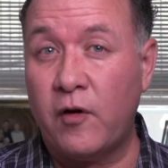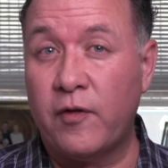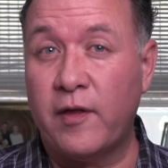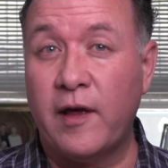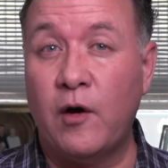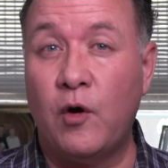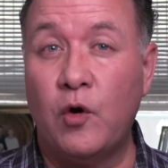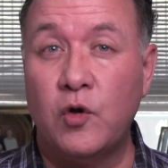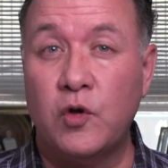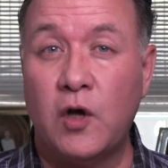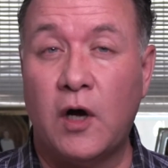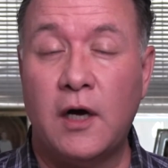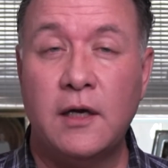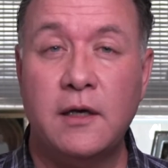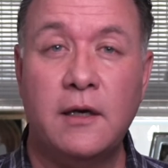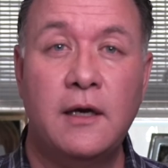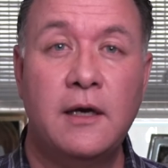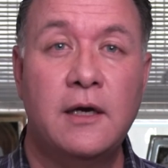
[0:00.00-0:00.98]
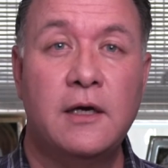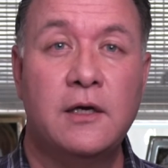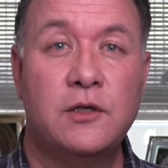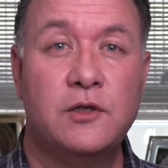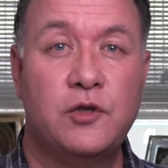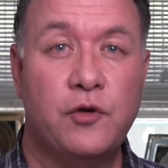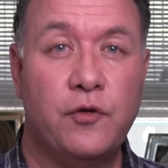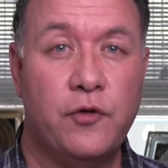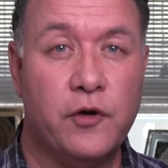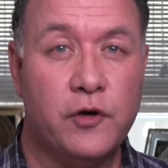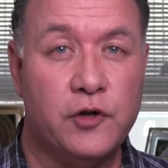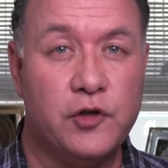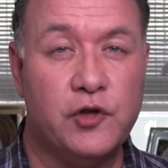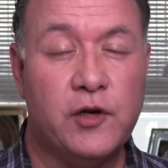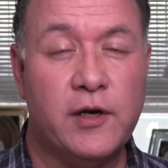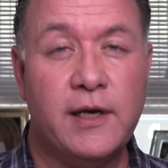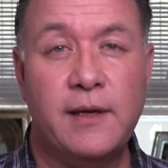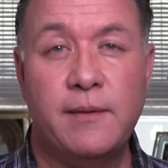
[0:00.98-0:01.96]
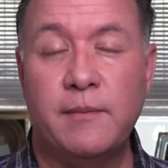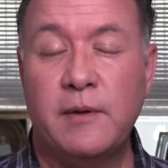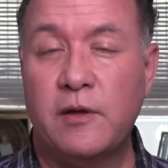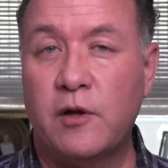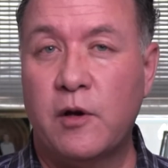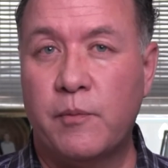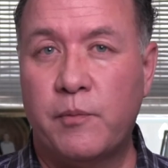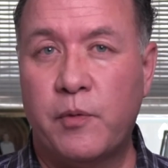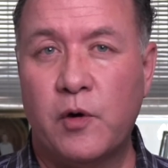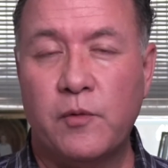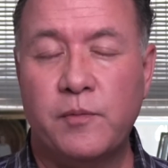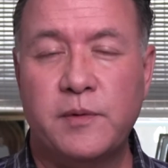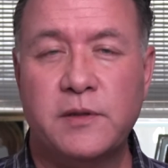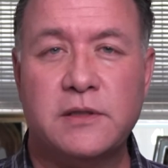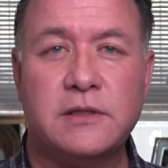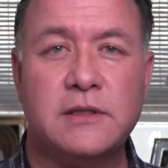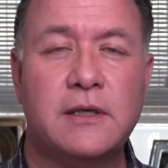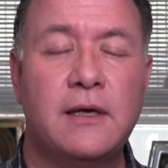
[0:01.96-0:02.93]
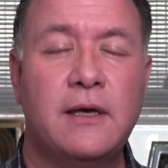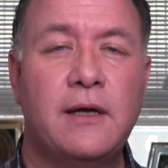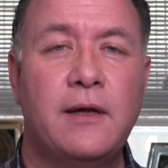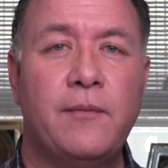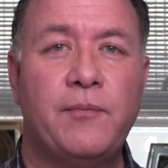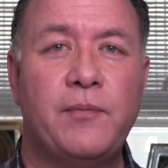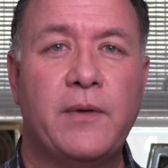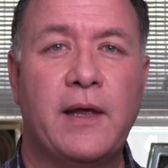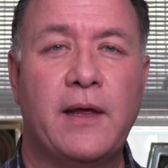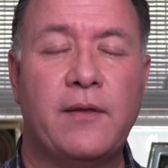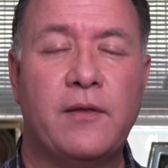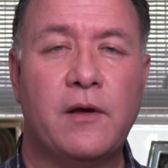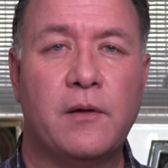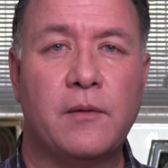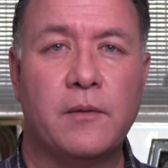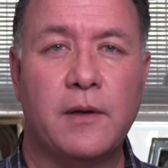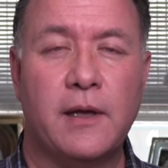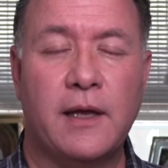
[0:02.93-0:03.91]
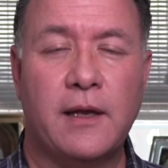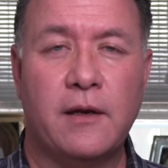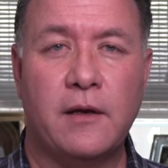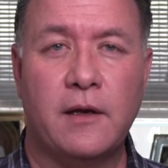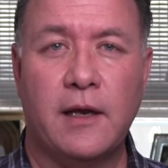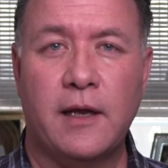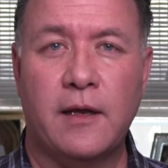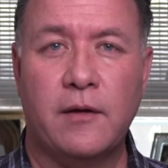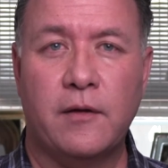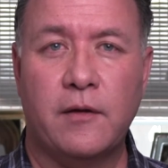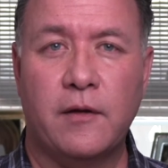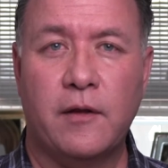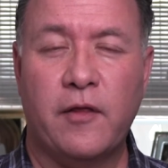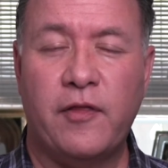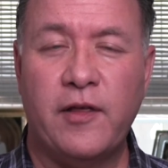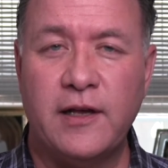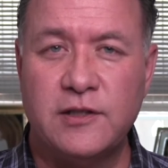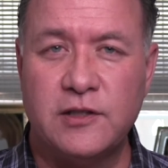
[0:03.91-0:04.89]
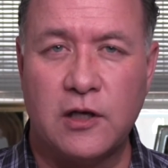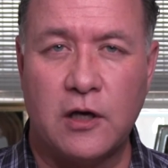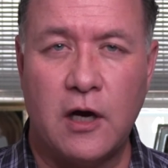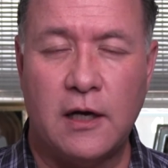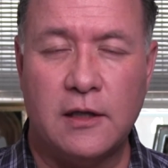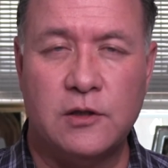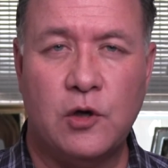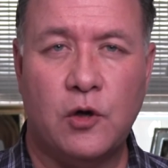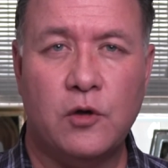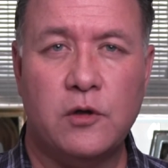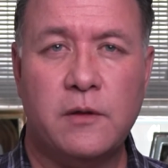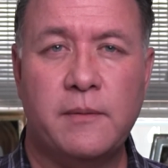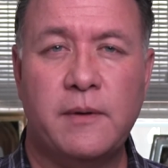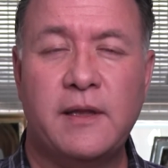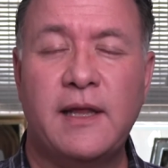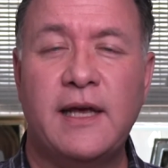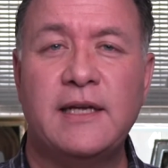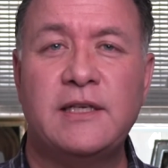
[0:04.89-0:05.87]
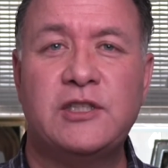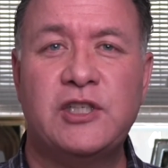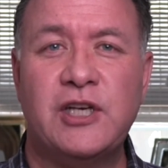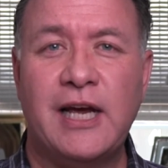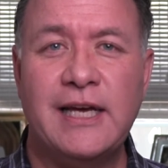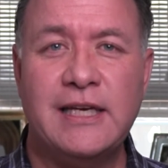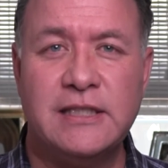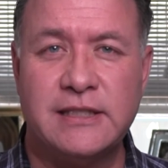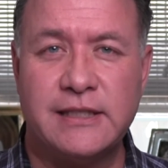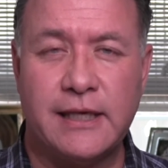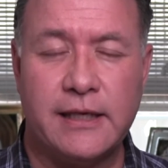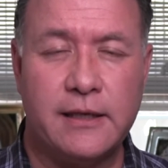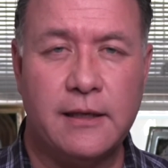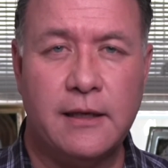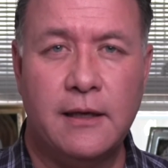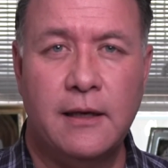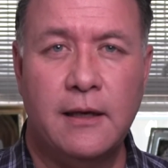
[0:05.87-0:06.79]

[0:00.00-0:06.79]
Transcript: They hold on to their dream and their purpose and their and and the things that God told them, and they chase it.